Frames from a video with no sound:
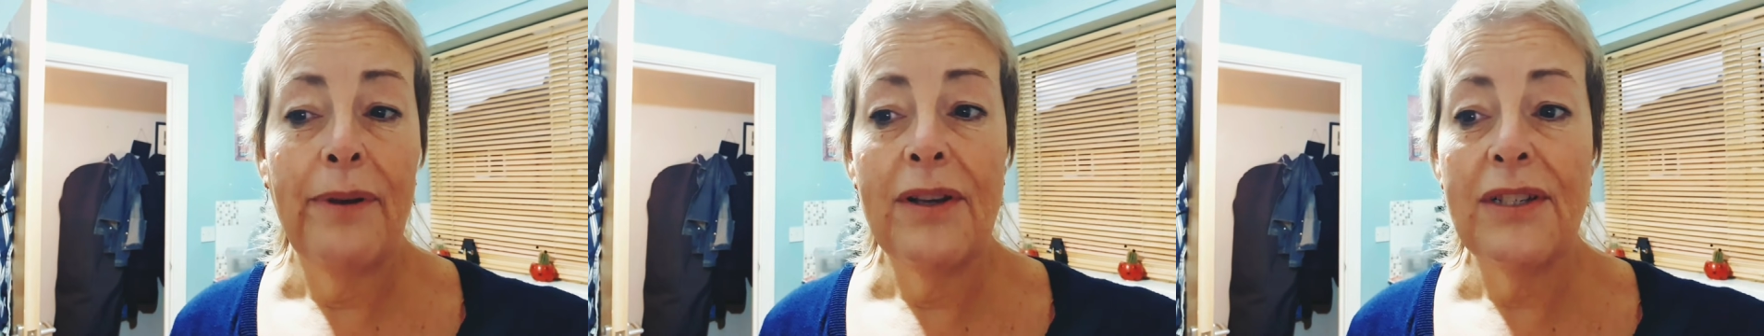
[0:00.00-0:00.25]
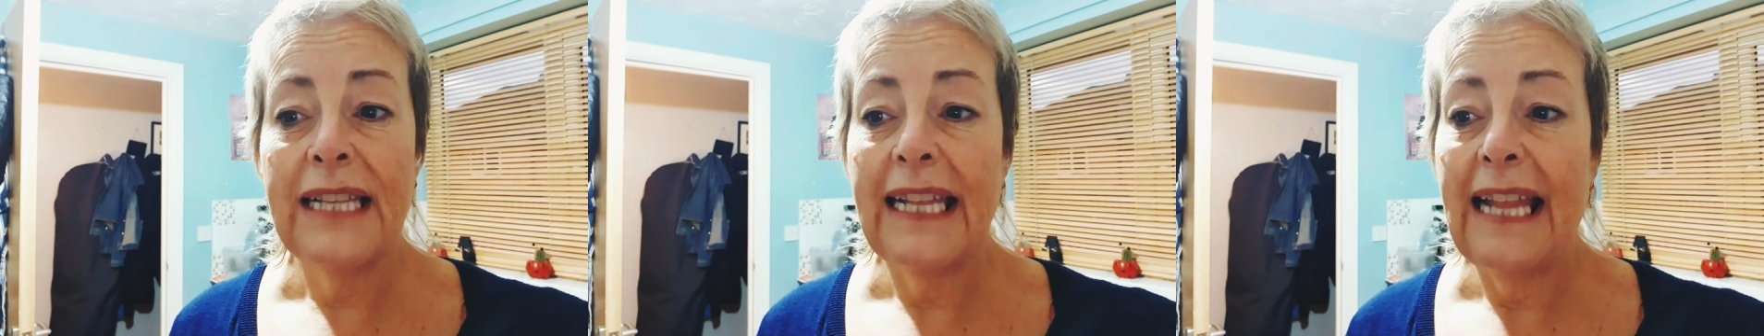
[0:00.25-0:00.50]

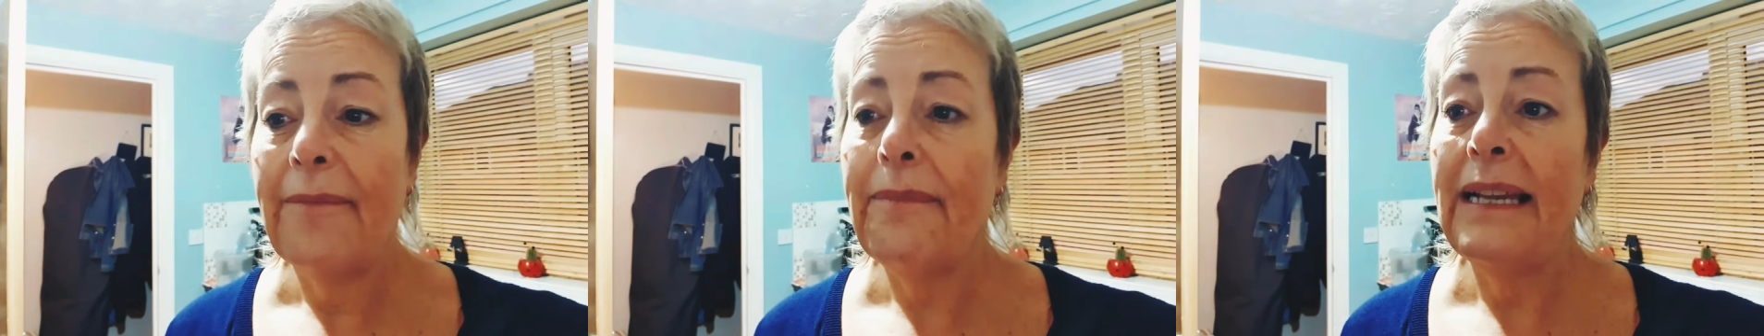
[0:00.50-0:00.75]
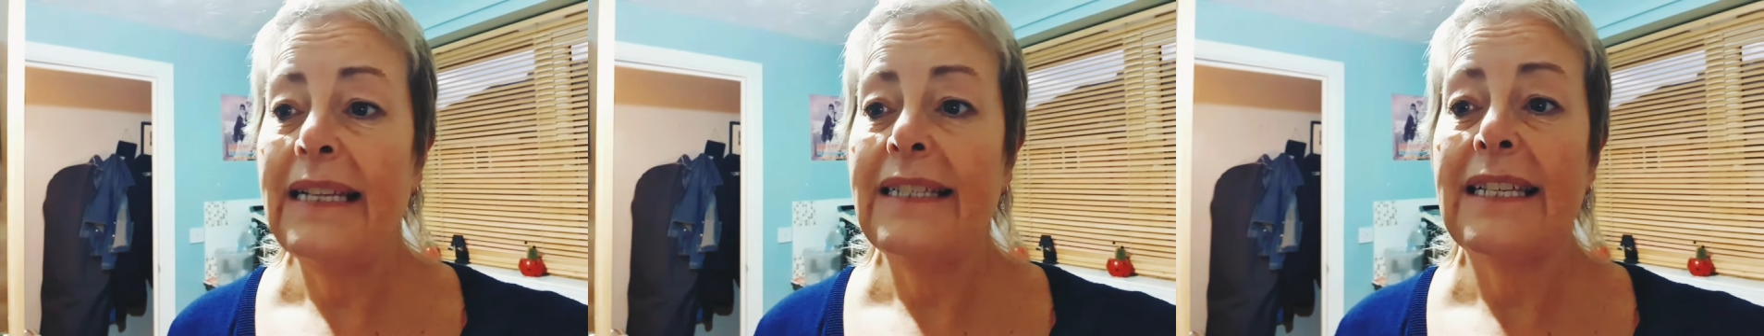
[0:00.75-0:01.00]
because then that
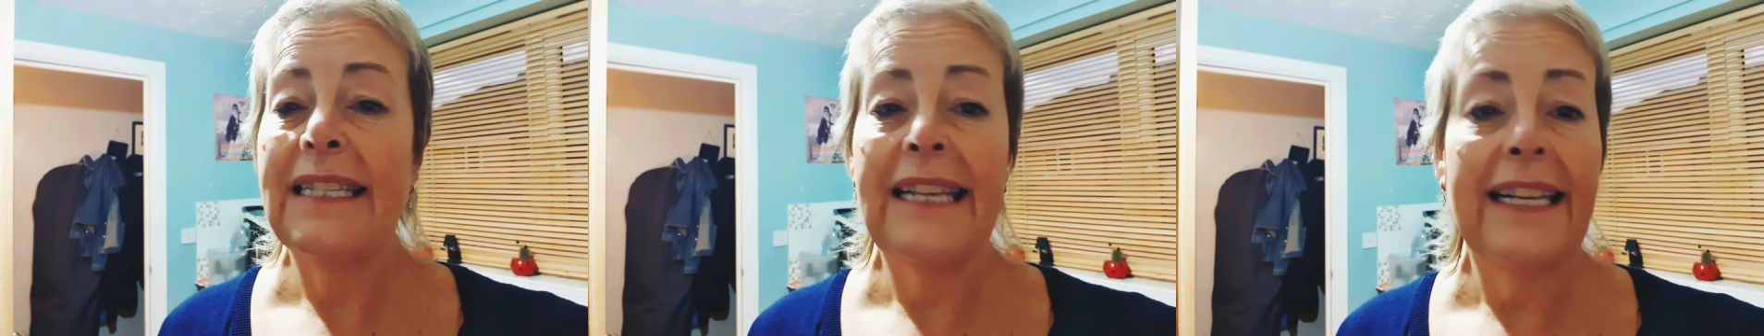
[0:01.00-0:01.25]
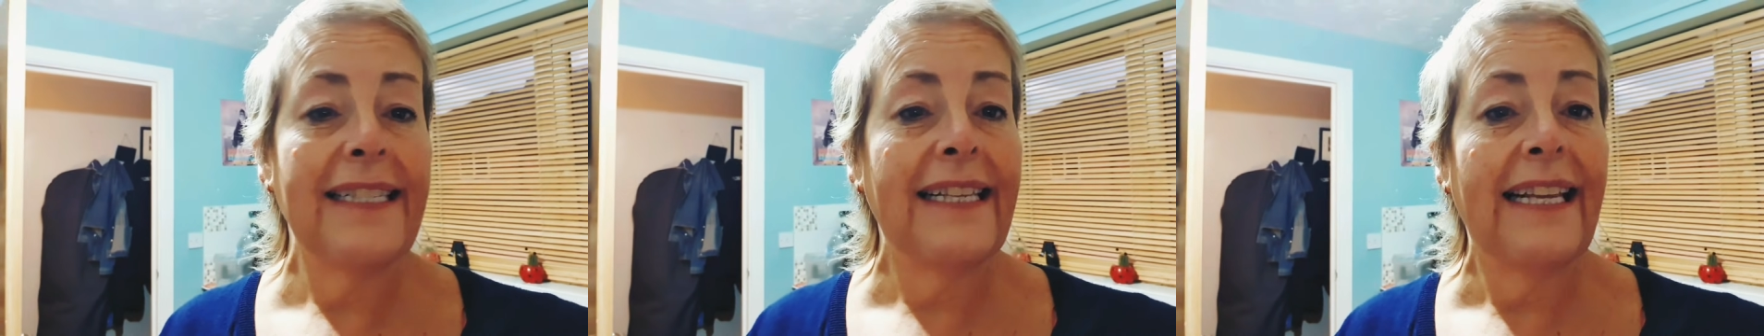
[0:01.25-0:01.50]
means that
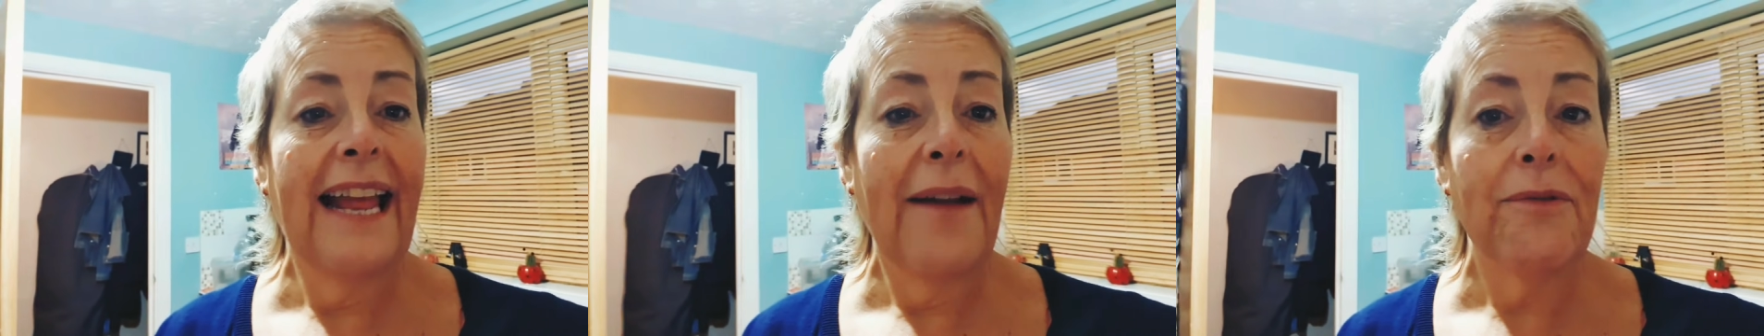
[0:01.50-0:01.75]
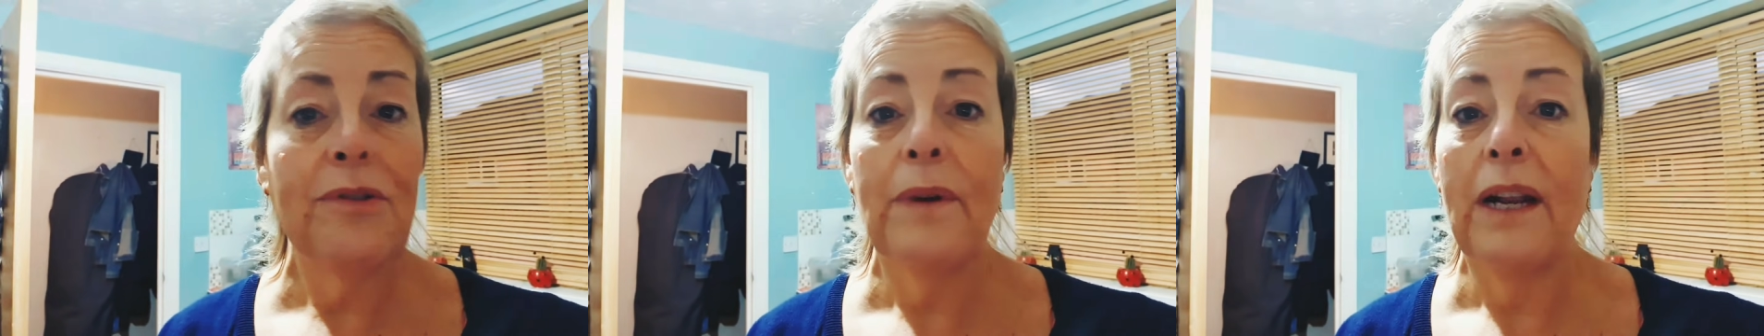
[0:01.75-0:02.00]
16
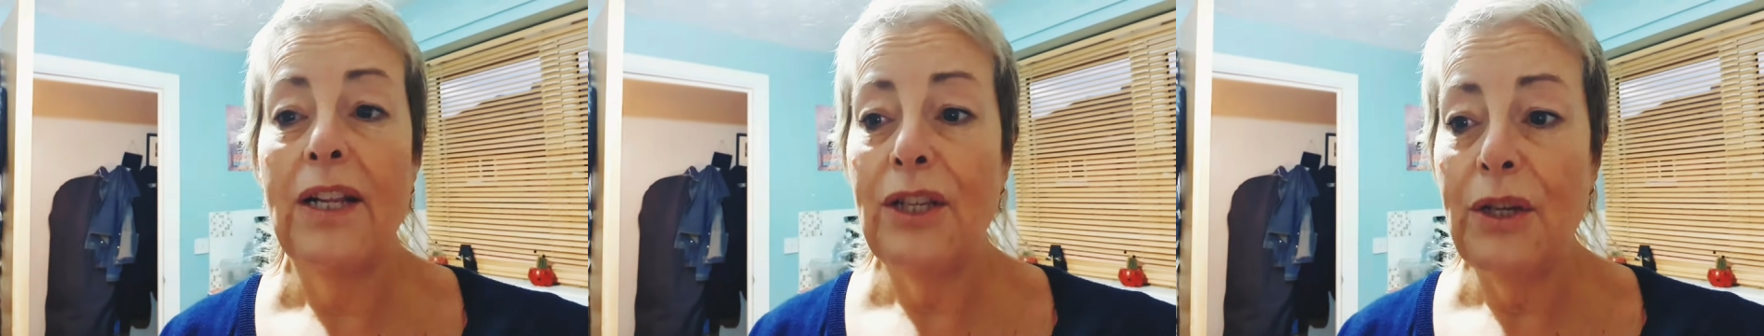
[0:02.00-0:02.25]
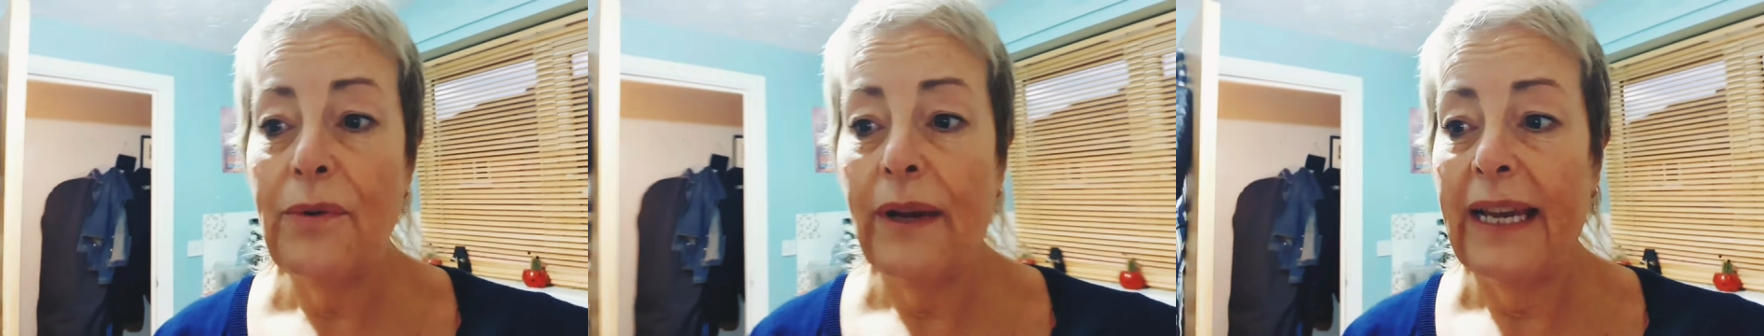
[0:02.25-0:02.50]
hours when I
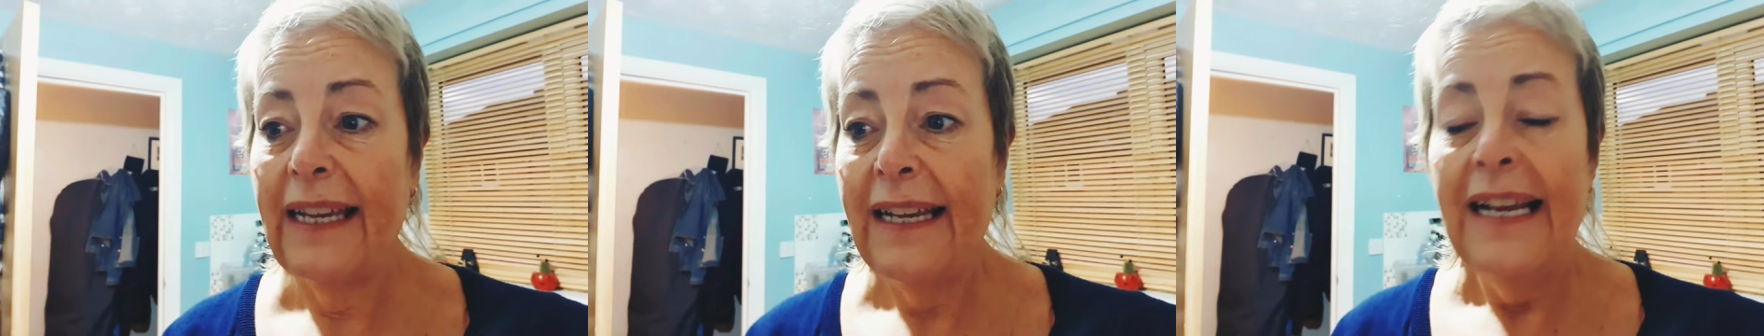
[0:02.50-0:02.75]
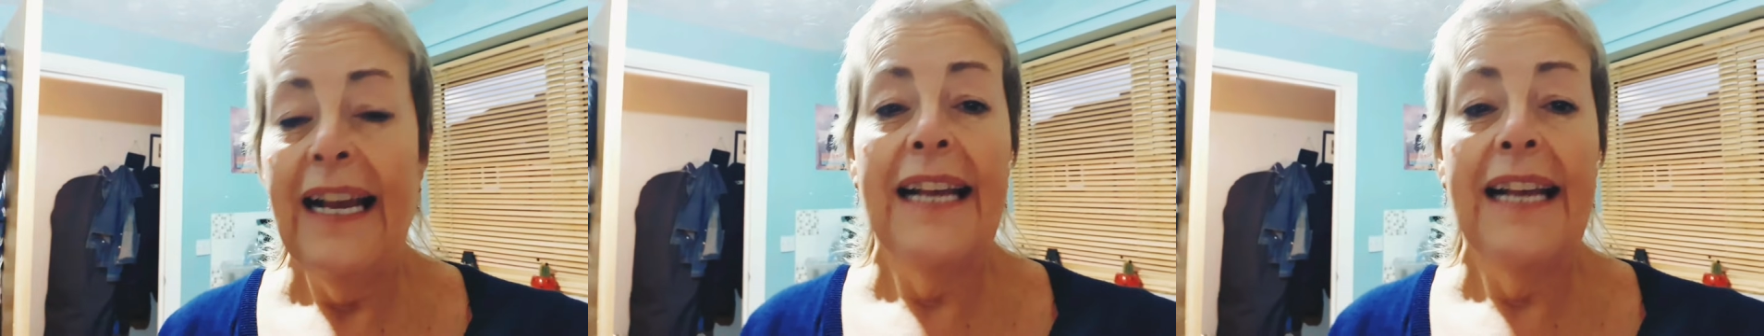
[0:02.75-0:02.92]
do eat